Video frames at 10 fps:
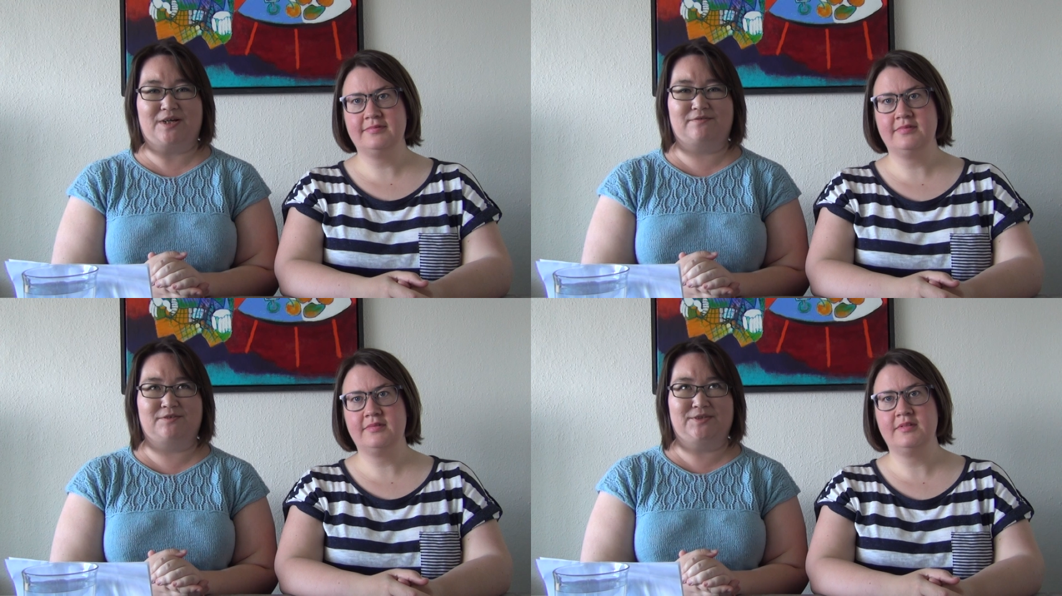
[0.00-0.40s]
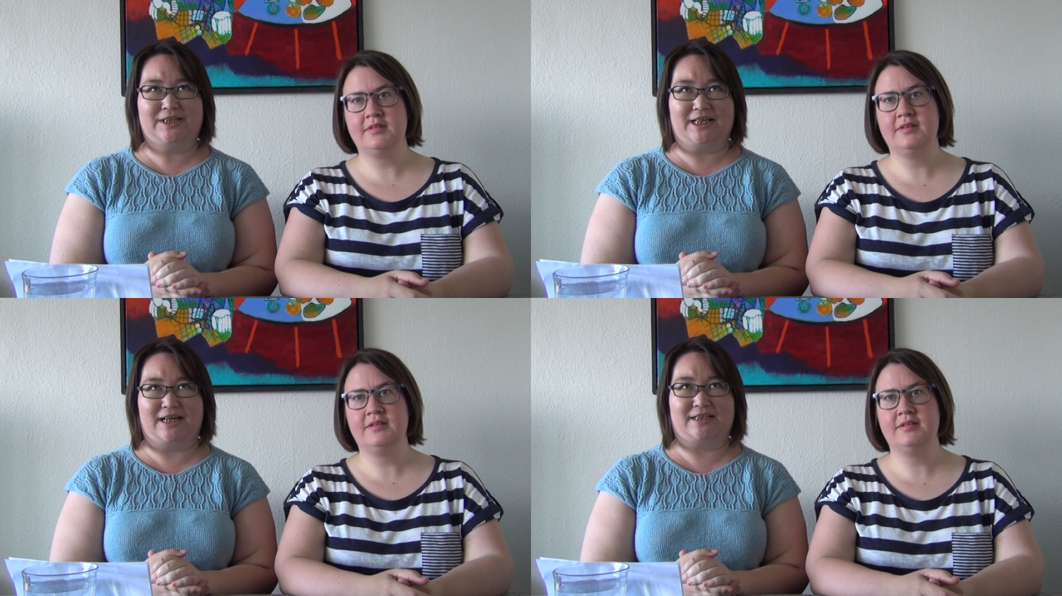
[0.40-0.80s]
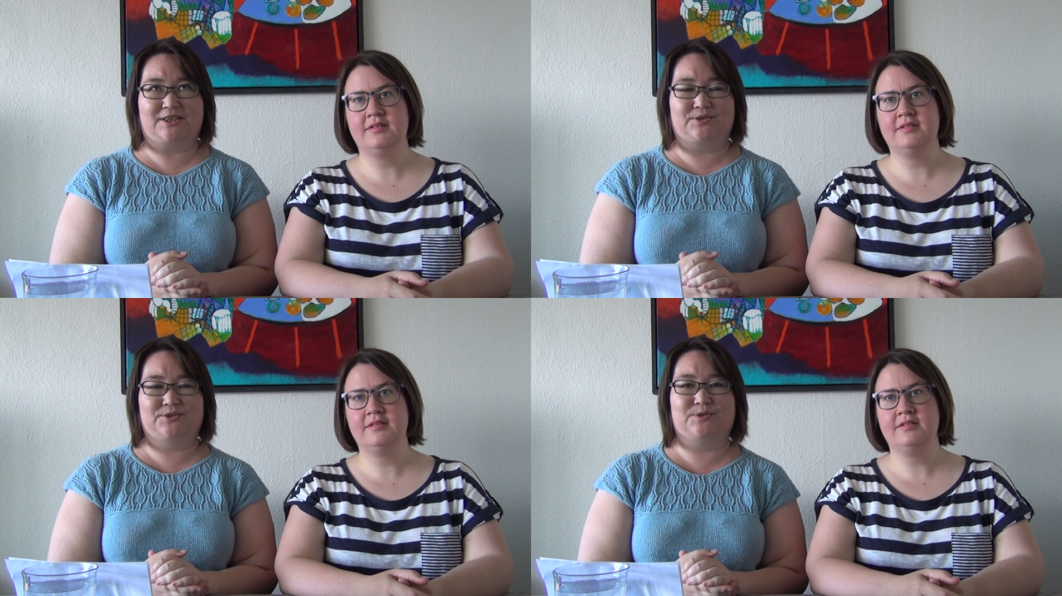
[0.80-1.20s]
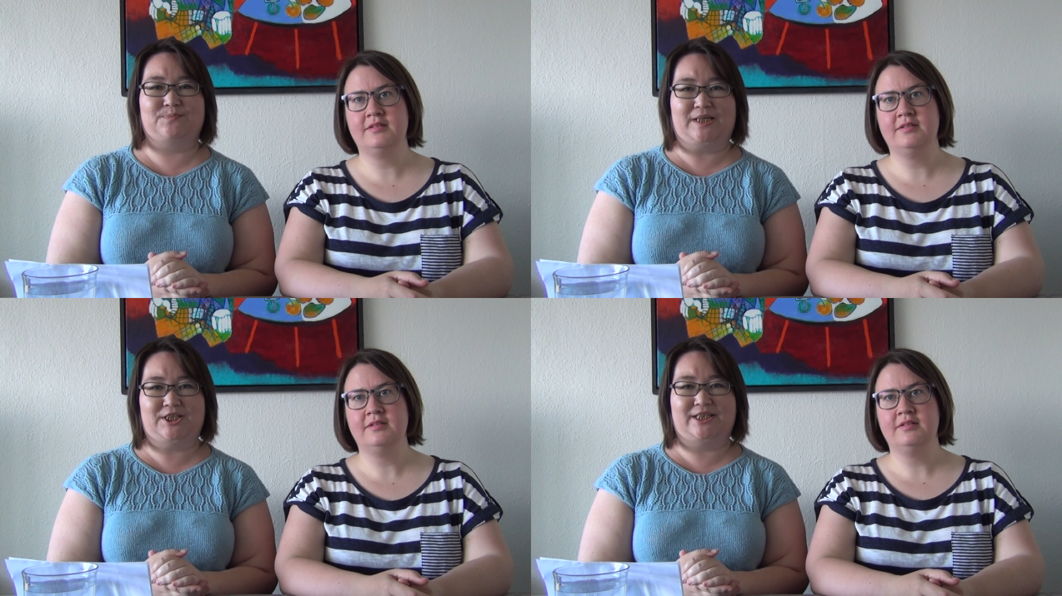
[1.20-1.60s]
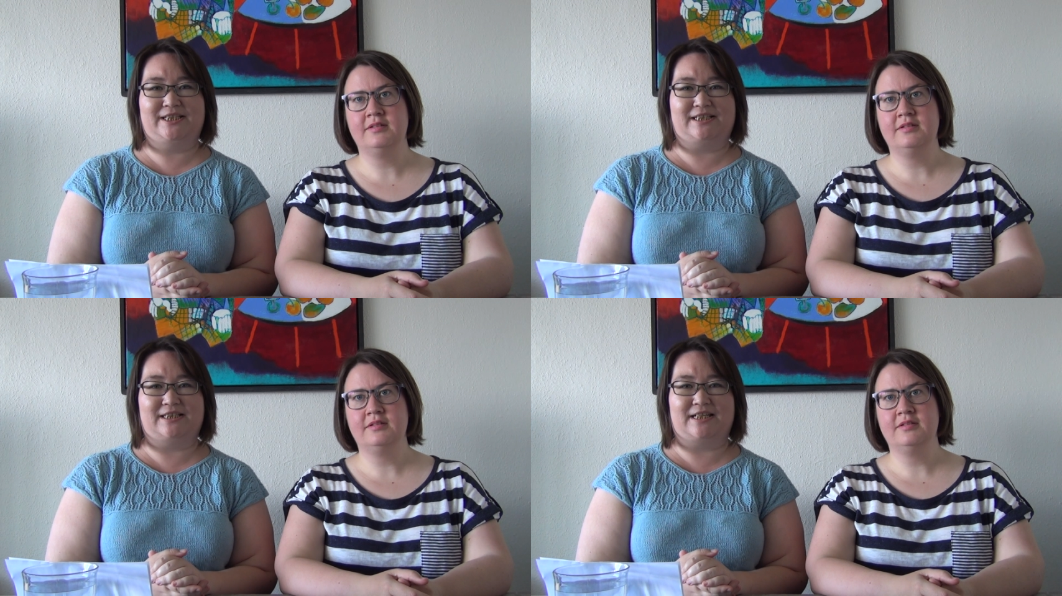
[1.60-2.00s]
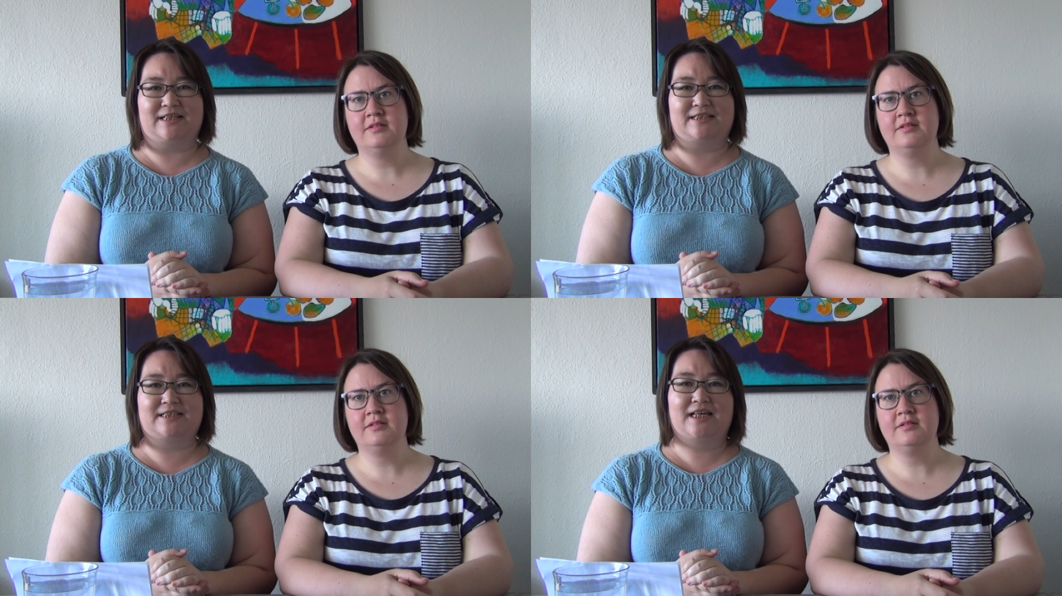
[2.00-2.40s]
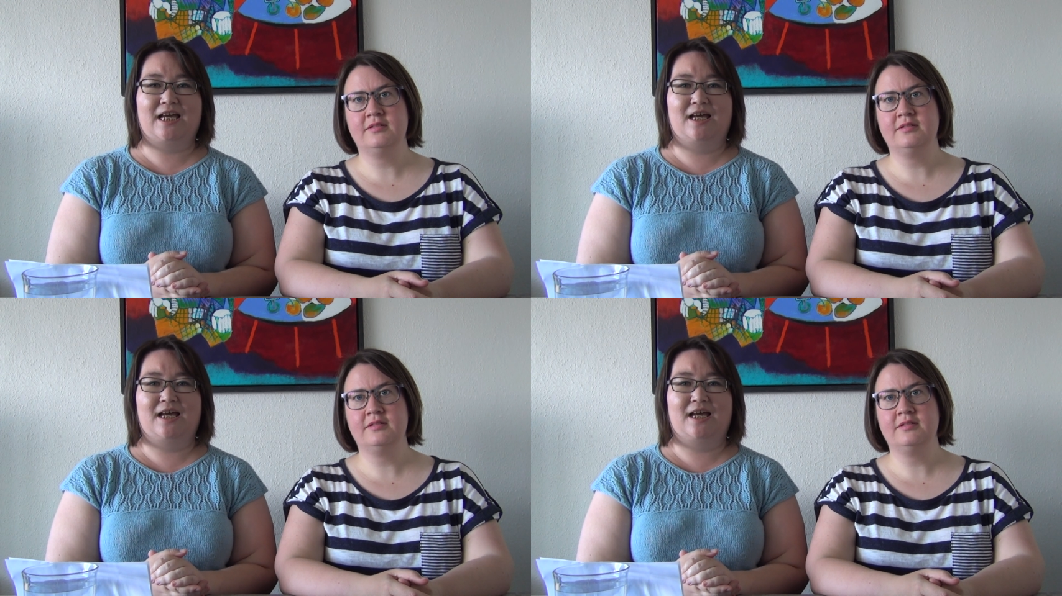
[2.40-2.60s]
Speaker 1: Ravelry and social media as